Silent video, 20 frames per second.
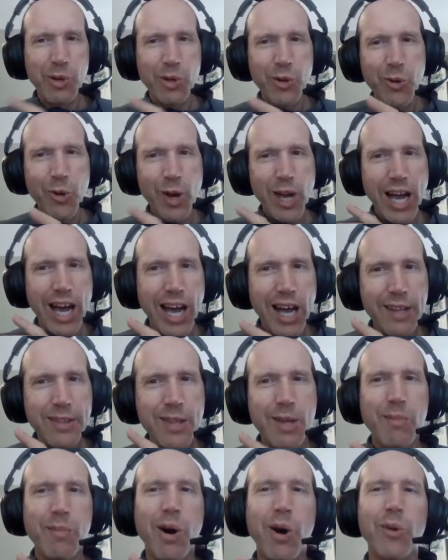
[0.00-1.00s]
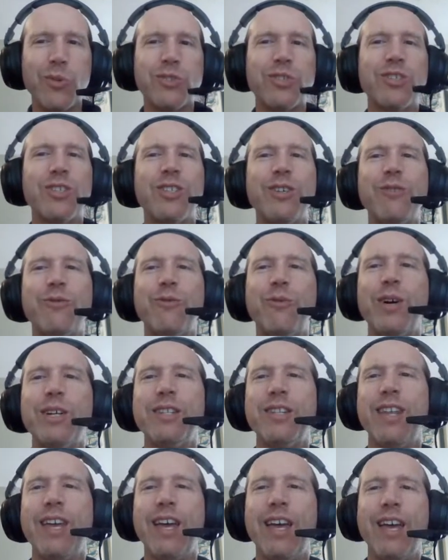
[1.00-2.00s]
Who got the most of what
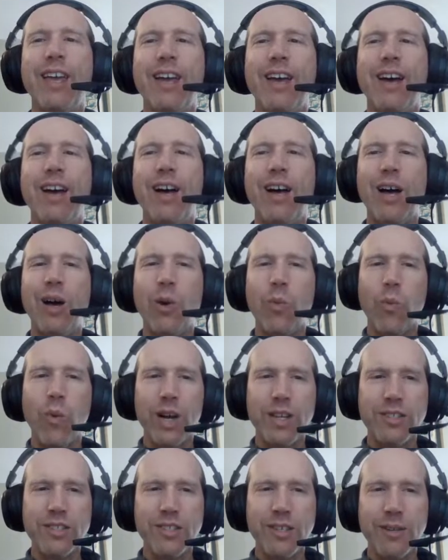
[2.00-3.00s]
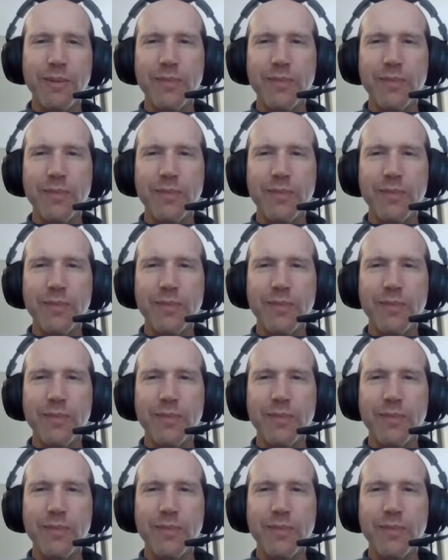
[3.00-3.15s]
they wanted?